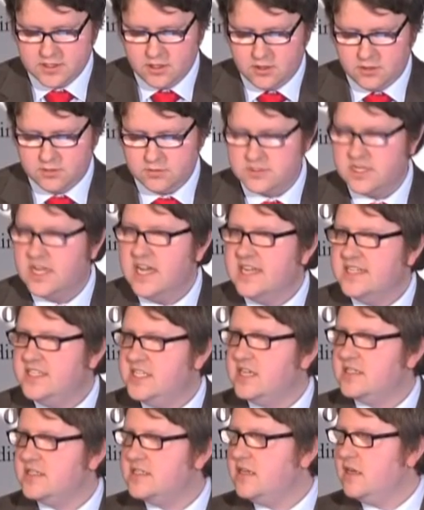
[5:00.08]
old,
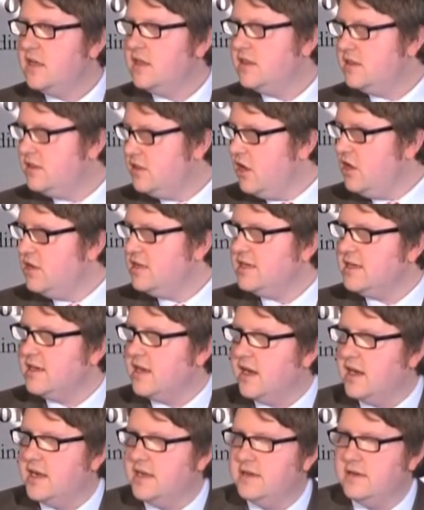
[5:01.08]
just 39%
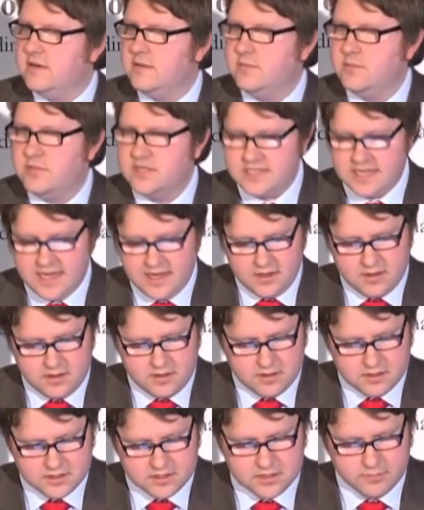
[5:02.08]

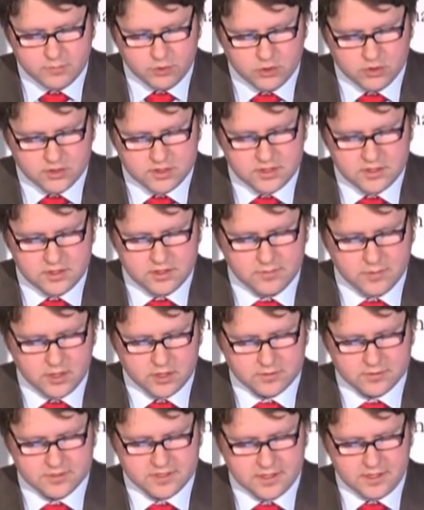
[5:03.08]
support
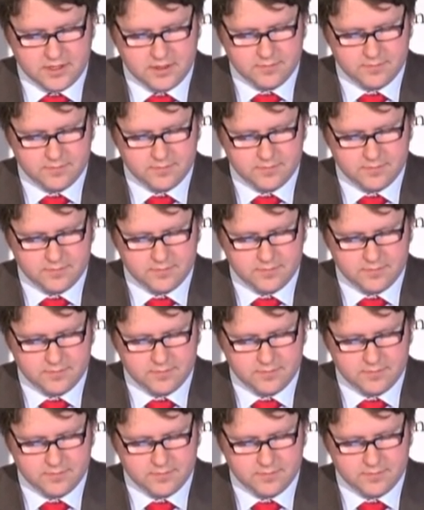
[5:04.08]
democracy.